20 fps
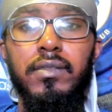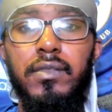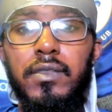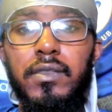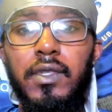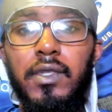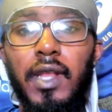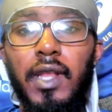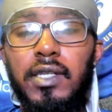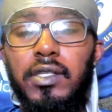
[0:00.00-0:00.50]

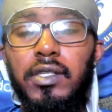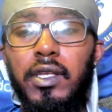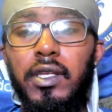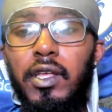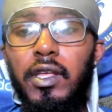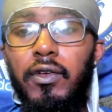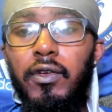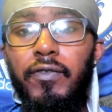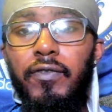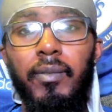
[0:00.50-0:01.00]
That's the key
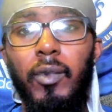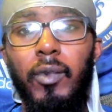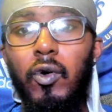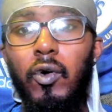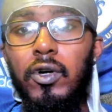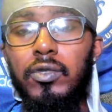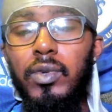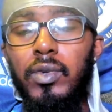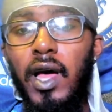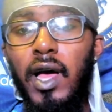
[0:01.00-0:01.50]
thing, because
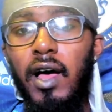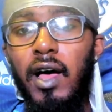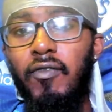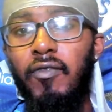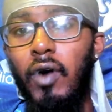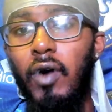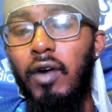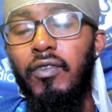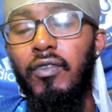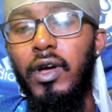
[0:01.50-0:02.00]
we have
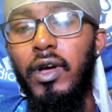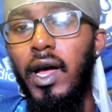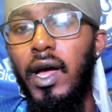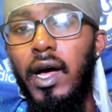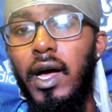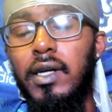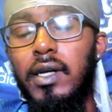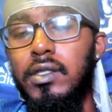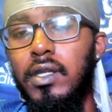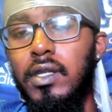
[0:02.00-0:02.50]
other
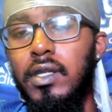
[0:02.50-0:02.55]
guys